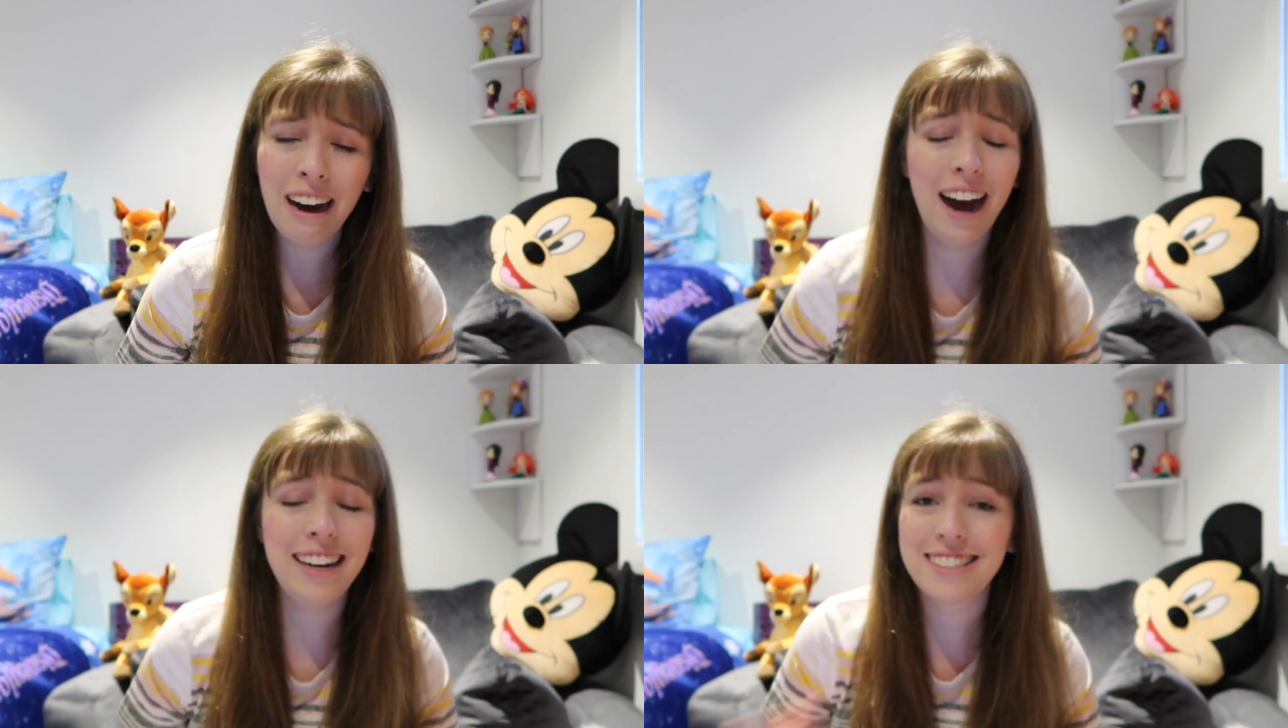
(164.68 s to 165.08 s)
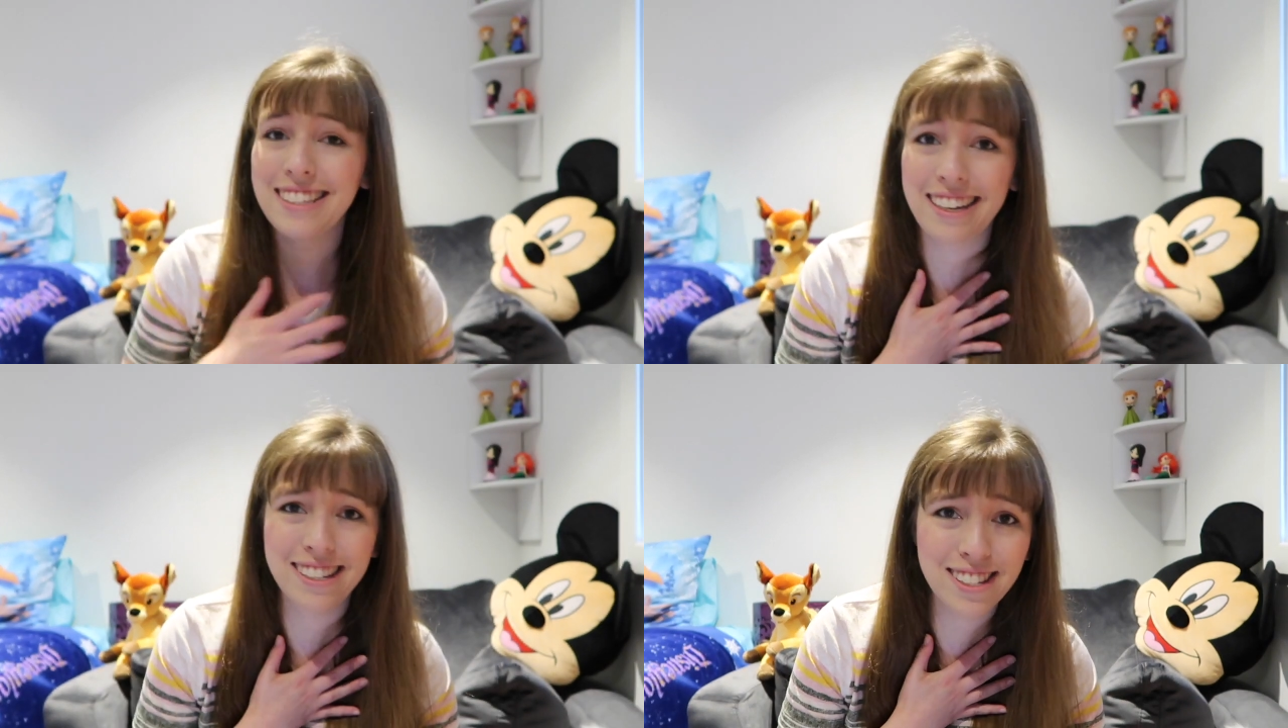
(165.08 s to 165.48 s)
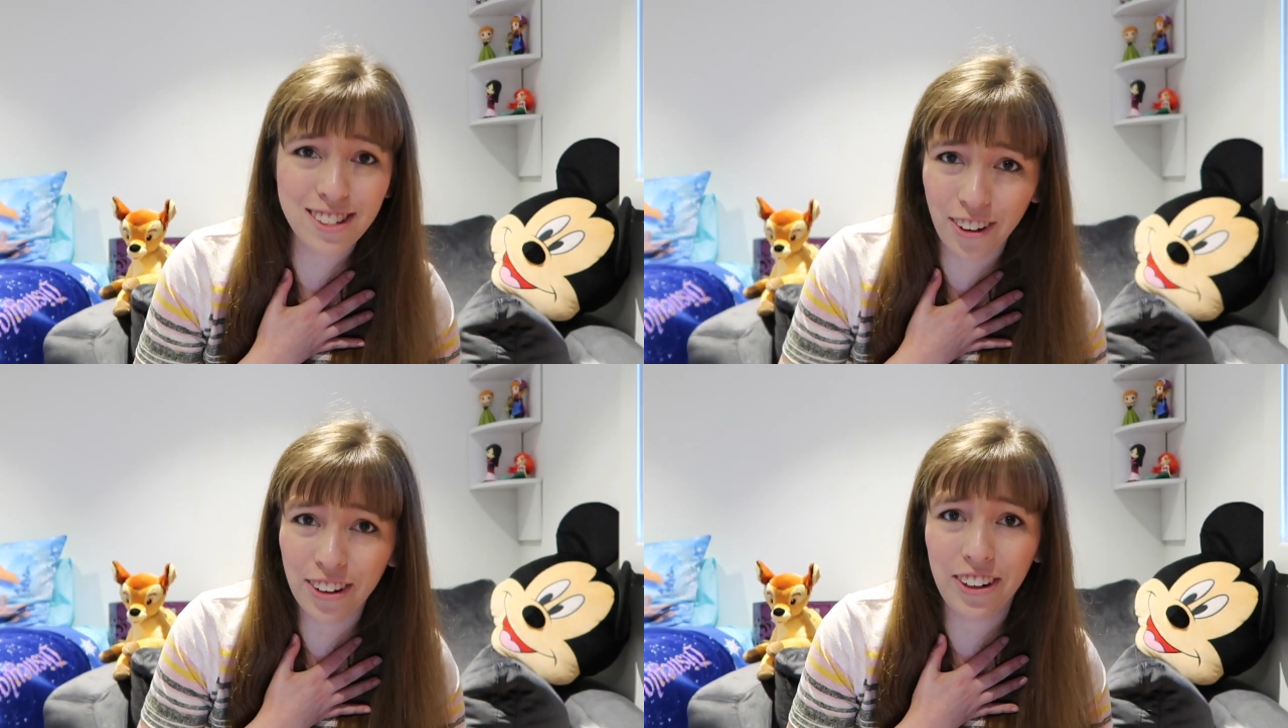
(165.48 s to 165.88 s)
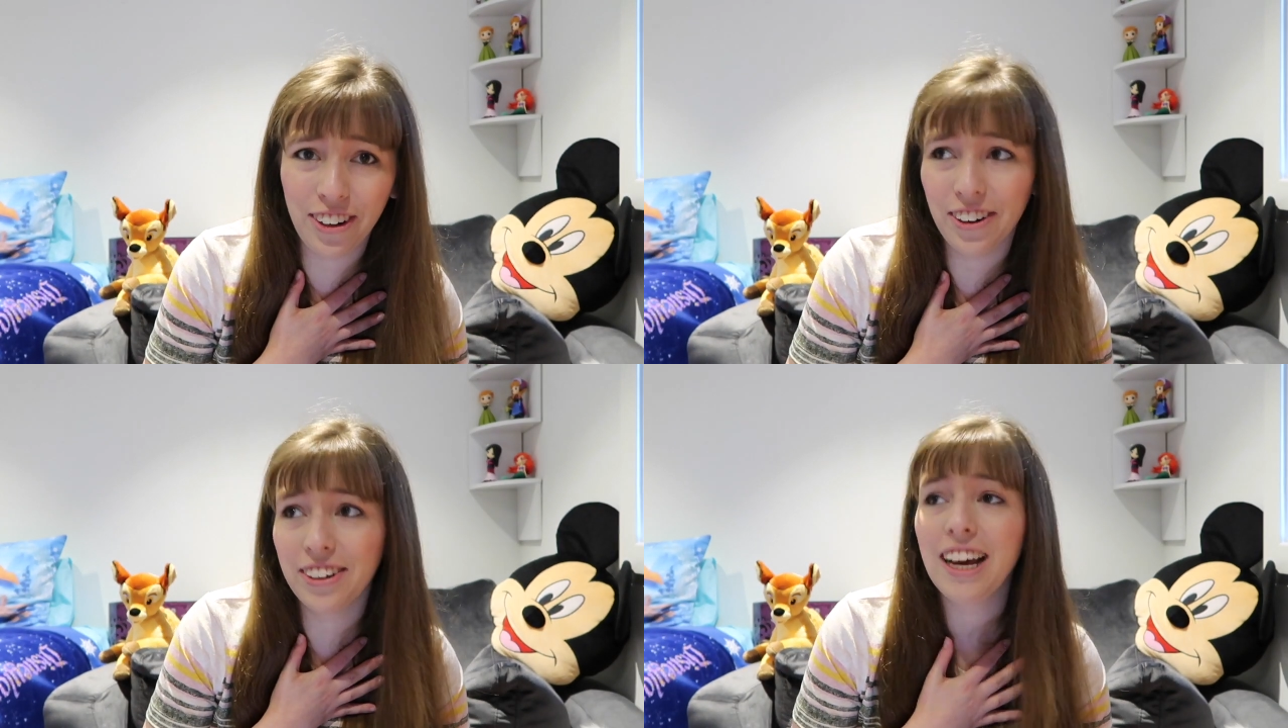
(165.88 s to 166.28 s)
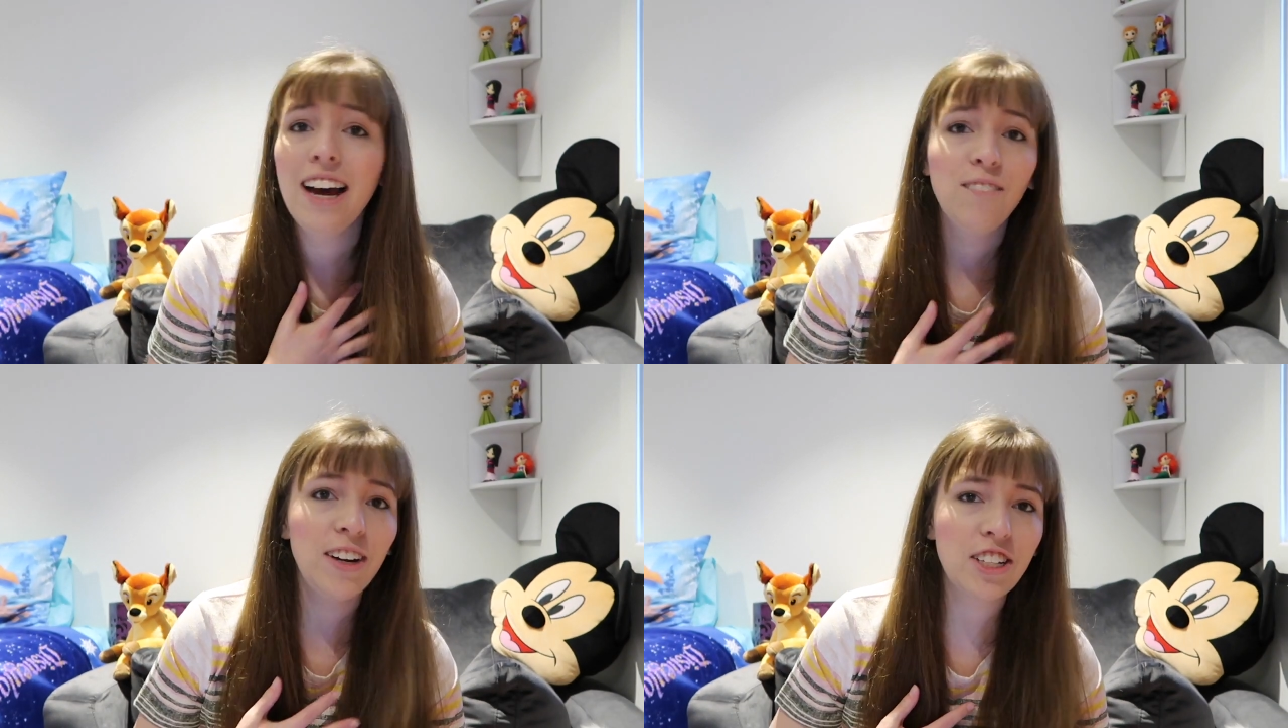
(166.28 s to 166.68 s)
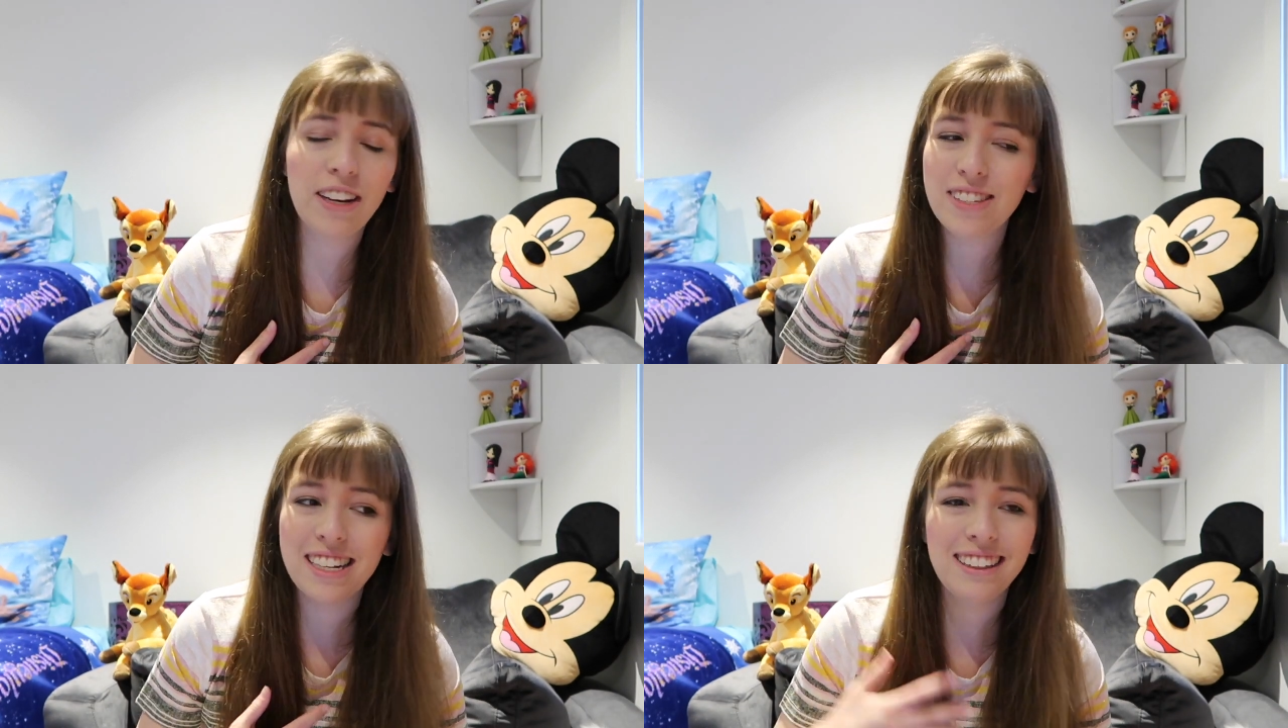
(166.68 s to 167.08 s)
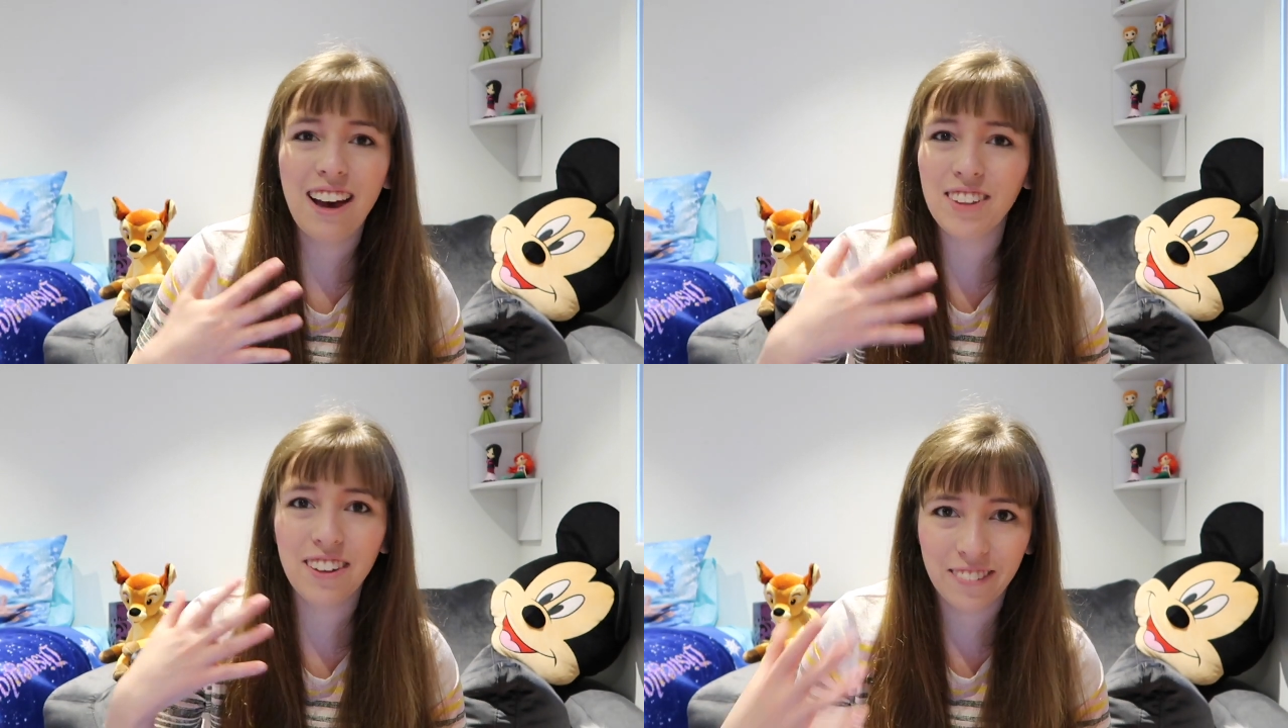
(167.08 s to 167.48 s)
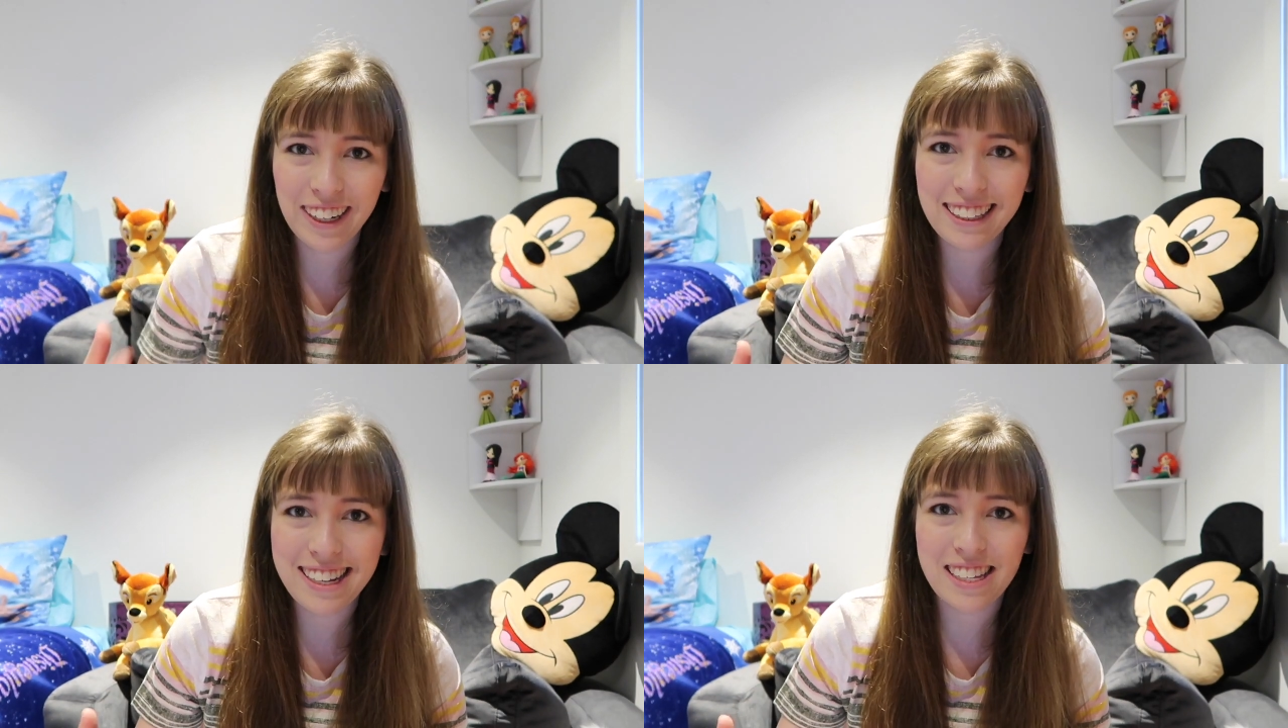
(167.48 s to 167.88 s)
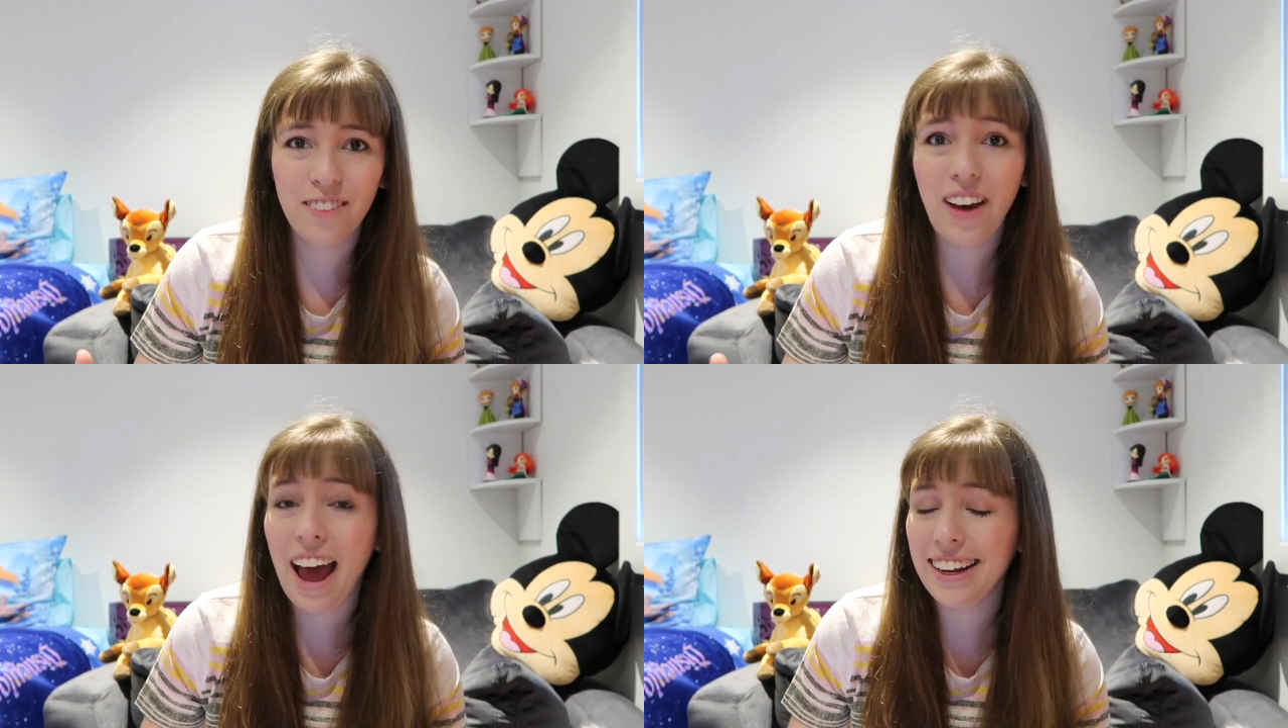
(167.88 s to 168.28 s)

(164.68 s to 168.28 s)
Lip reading: I just think is so cute, which gives it a level of realism.